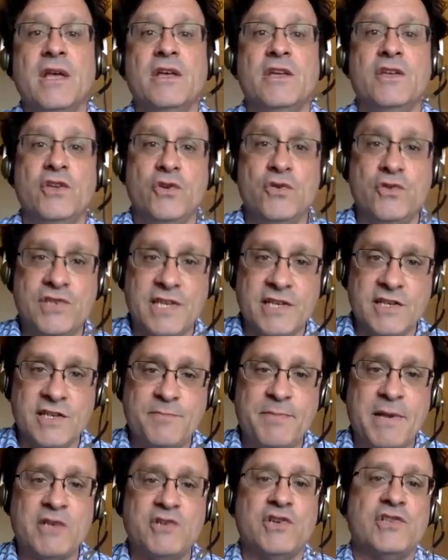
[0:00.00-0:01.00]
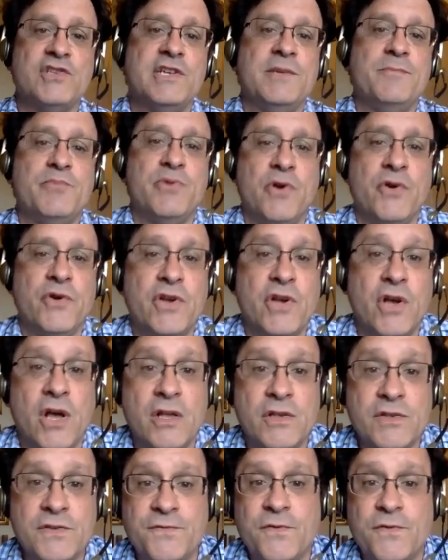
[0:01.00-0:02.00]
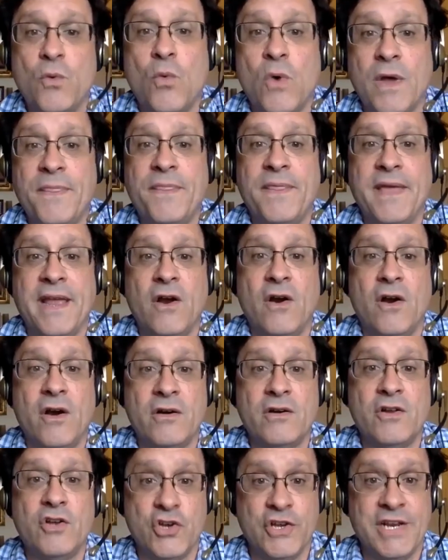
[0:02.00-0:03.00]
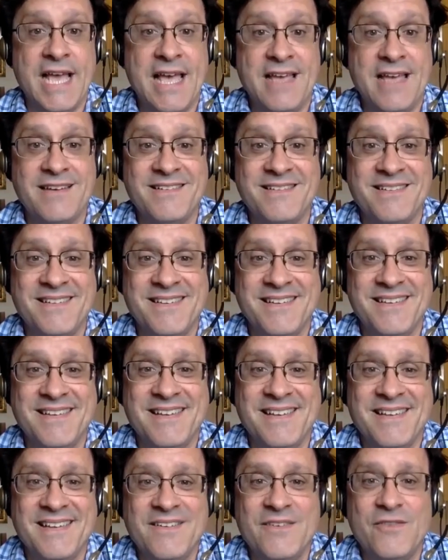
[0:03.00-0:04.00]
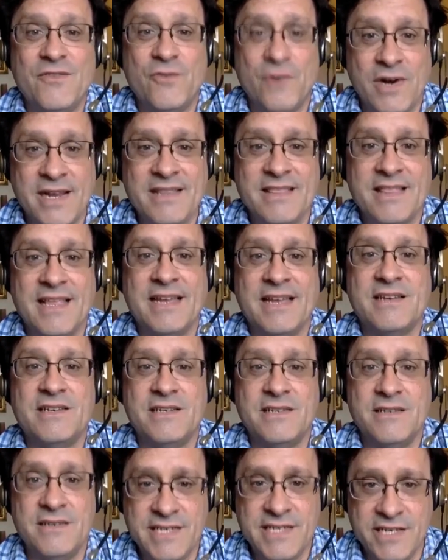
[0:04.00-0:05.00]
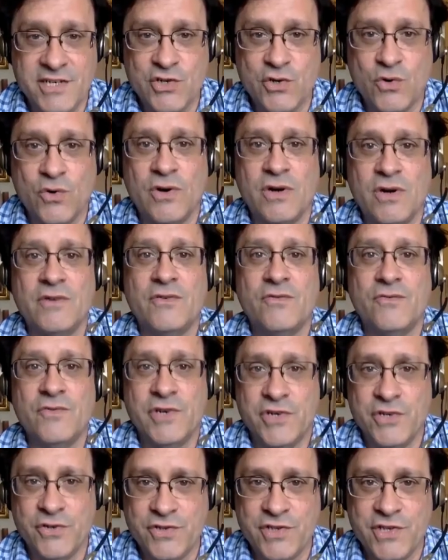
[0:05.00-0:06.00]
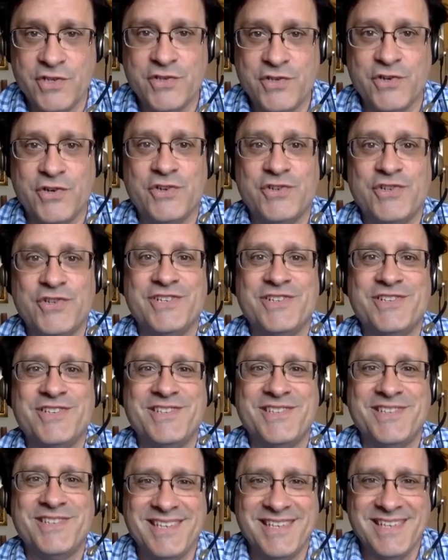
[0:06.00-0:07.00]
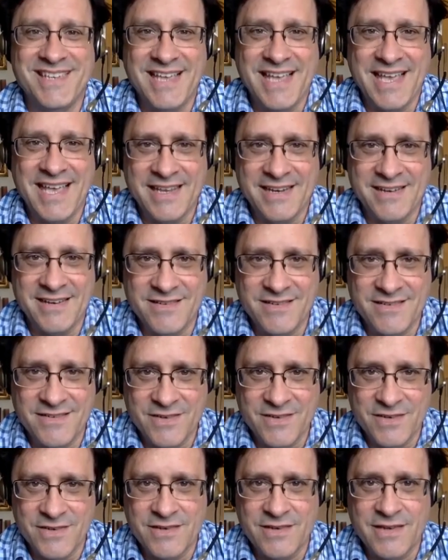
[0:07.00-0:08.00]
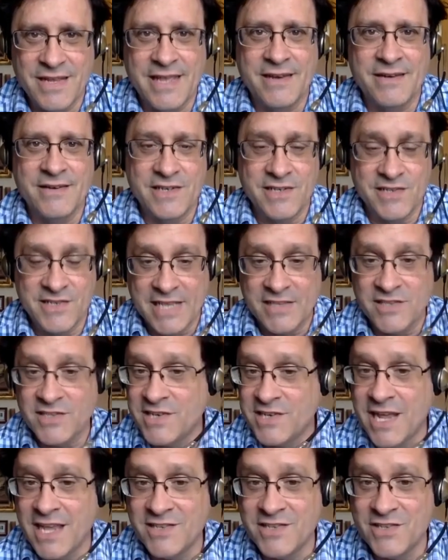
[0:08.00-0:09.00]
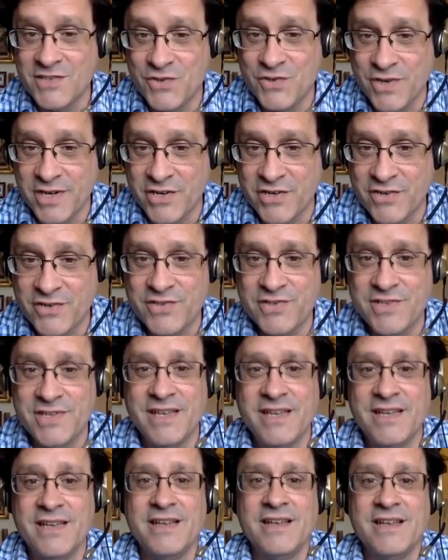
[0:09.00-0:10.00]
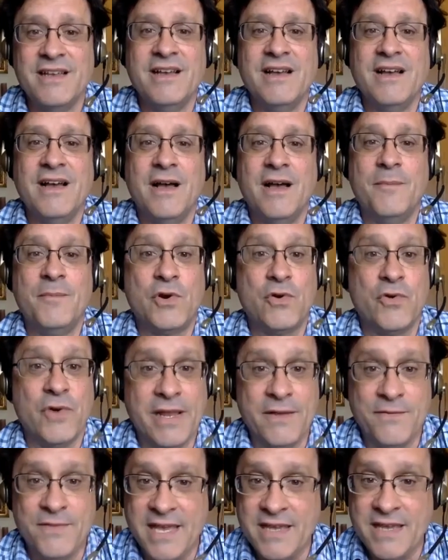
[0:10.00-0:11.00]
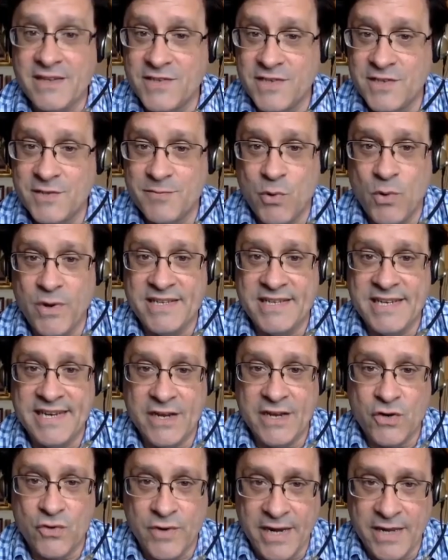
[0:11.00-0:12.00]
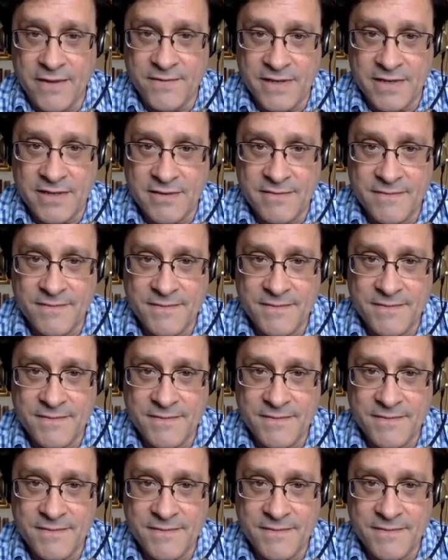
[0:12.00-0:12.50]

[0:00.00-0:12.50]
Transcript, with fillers: using specialty protocols for what they are good at, right? Like DeTUR reduces urges and and desensitizes triggers. Um, CravEx is pointed at craving.